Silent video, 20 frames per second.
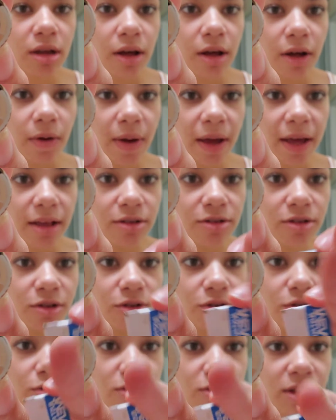Okay, so
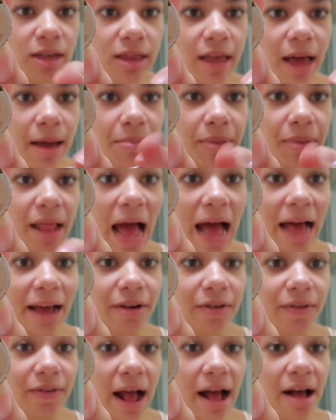you see that black
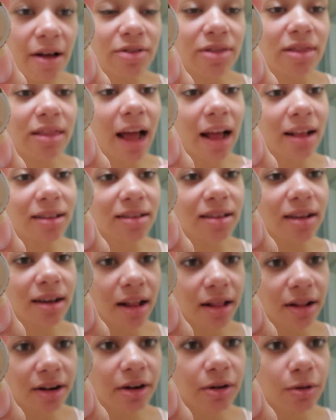around, that's the
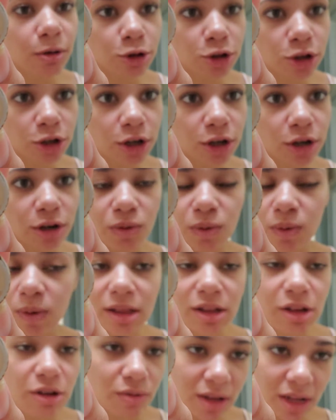color it will turn
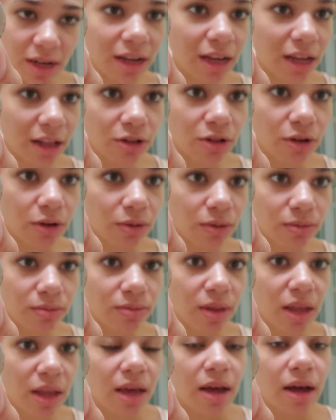when you need to get new.
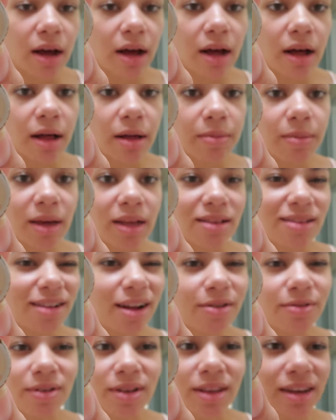It's
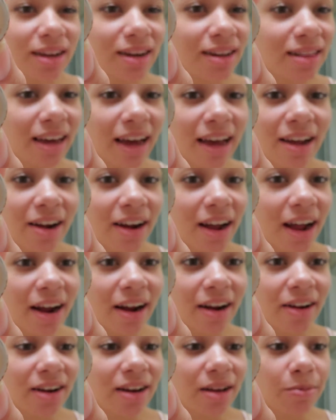not really going to dye your
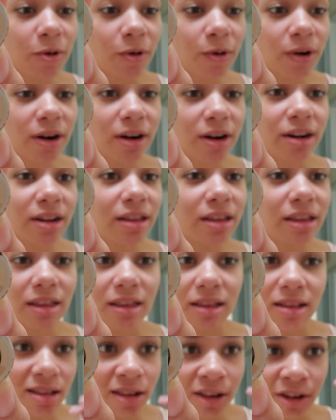hair anymore and
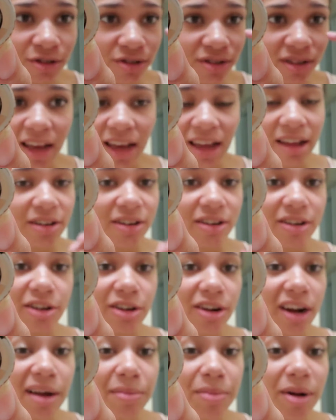your skin or
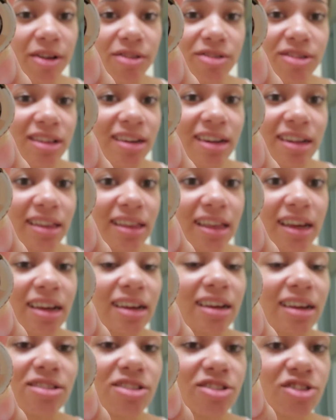your eyebrows,
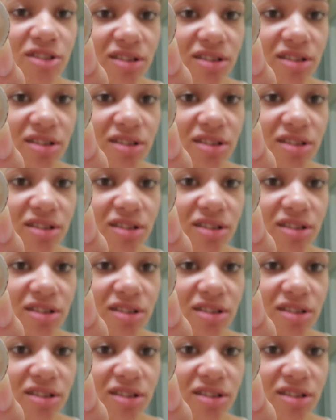anything. It's